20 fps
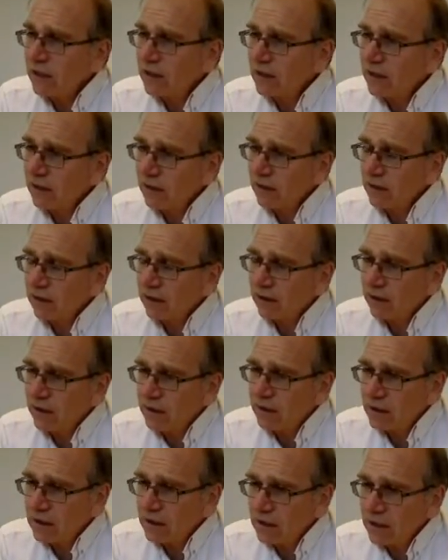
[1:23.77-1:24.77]
the
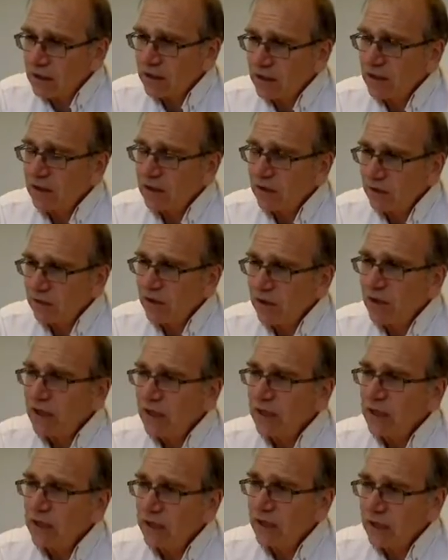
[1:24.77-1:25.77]
consistent
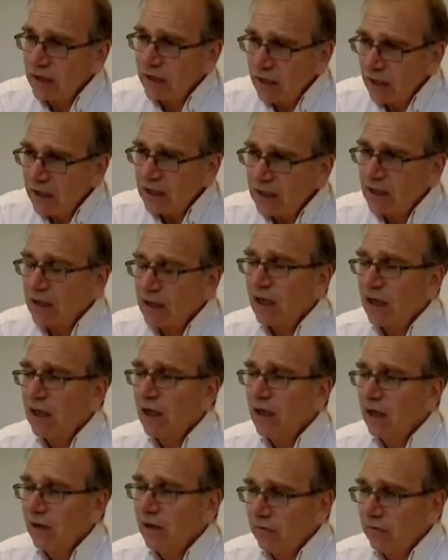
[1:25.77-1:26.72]
gridded data